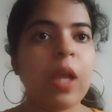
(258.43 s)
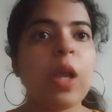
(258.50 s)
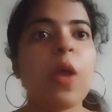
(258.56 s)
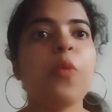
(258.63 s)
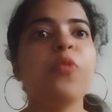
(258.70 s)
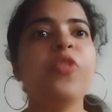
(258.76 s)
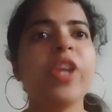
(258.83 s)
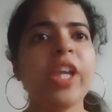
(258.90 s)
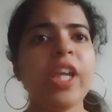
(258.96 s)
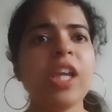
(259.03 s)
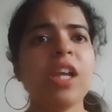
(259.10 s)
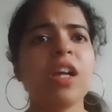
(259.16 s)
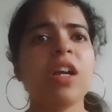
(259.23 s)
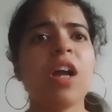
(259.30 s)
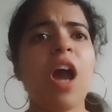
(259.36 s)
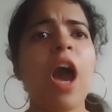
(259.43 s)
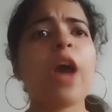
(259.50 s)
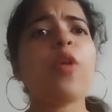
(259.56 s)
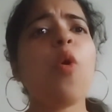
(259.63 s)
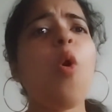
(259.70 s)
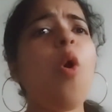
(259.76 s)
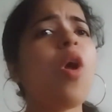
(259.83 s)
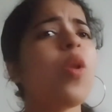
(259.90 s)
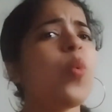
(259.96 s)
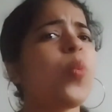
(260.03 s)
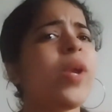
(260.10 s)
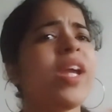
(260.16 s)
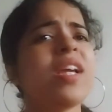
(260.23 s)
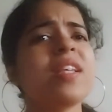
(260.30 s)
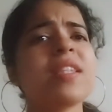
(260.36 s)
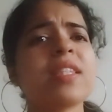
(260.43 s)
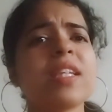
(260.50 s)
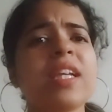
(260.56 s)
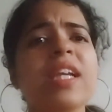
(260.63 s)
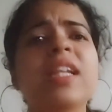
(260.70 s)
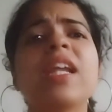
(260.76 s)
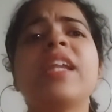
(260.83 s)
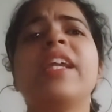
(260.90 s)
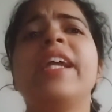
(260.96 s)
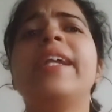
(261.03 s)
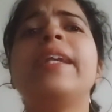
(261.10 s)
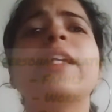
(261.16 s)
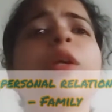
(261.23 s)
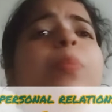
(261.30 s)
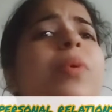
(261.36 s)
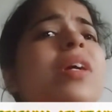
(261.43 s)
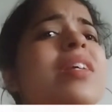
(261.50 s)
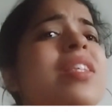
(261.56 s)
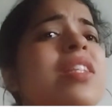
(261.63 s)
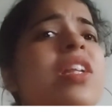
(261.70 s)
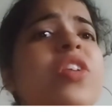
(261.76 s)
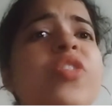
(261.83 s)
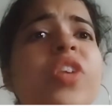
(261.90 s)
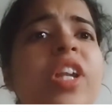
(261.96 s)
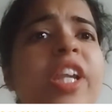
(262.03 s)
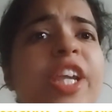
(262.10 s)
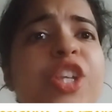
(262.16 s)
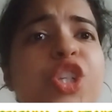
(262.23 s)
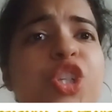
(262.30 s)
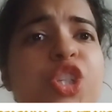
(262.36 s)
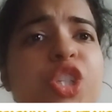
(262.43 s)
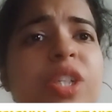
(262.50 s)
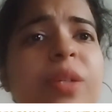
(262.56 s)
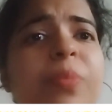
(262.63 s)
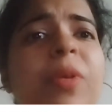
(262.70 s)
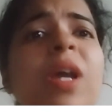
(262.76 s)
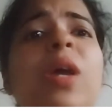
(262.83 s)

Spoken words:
We are always in an interpersonal relationship,